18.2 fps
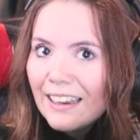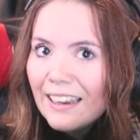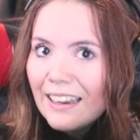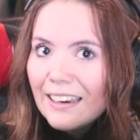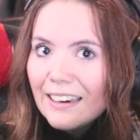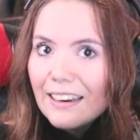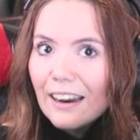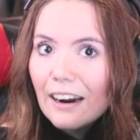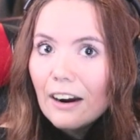
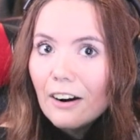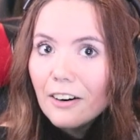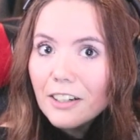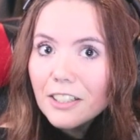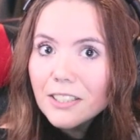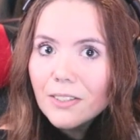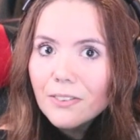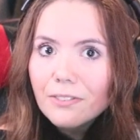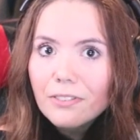there
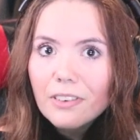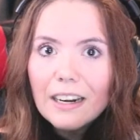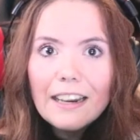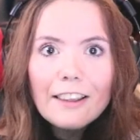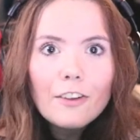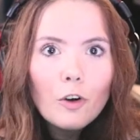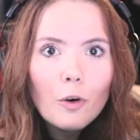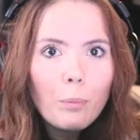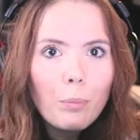are some really
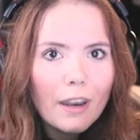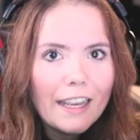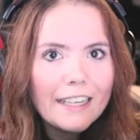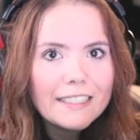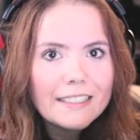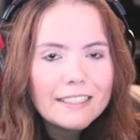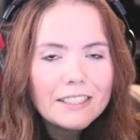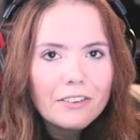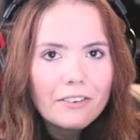cool
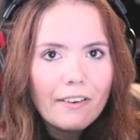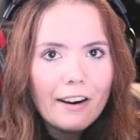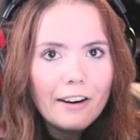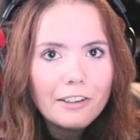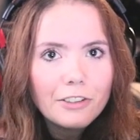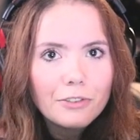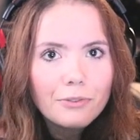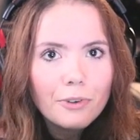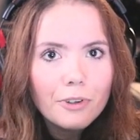places
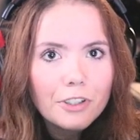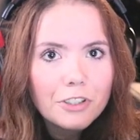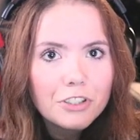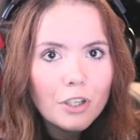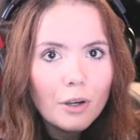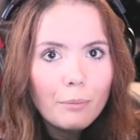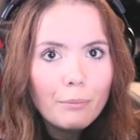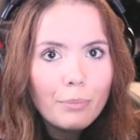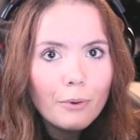around, for
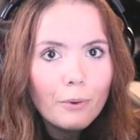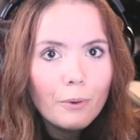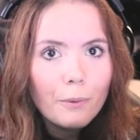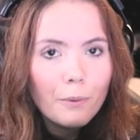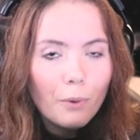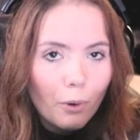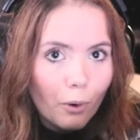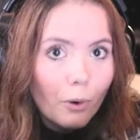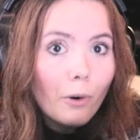
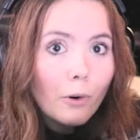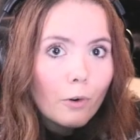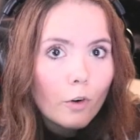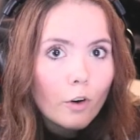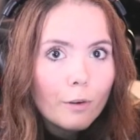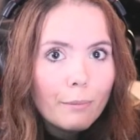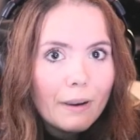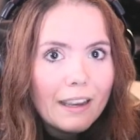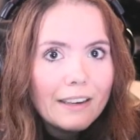example, on
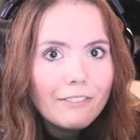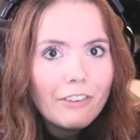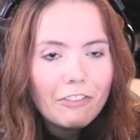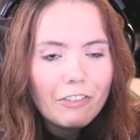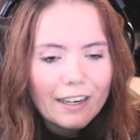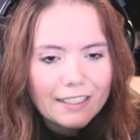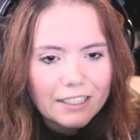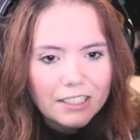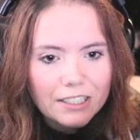Korriban with
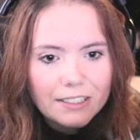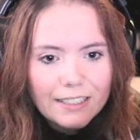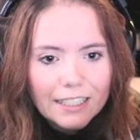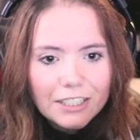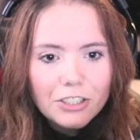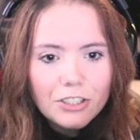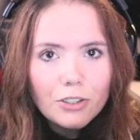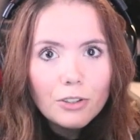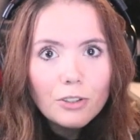like the
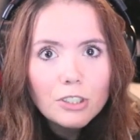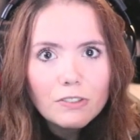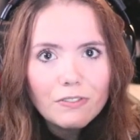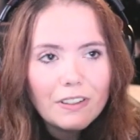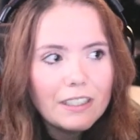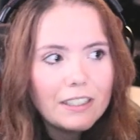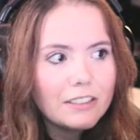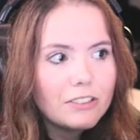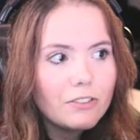statues,
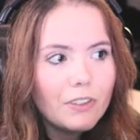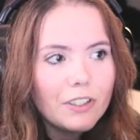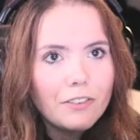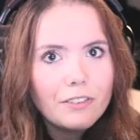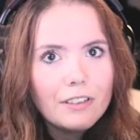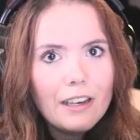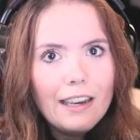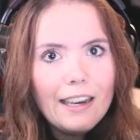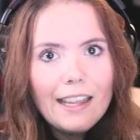where there's one
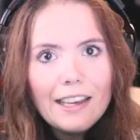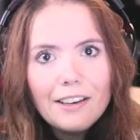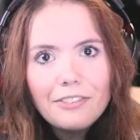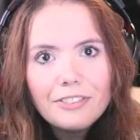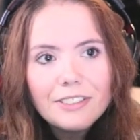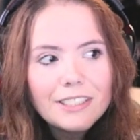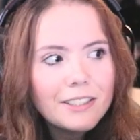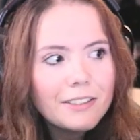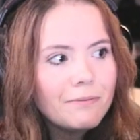on the
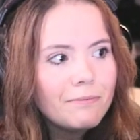left.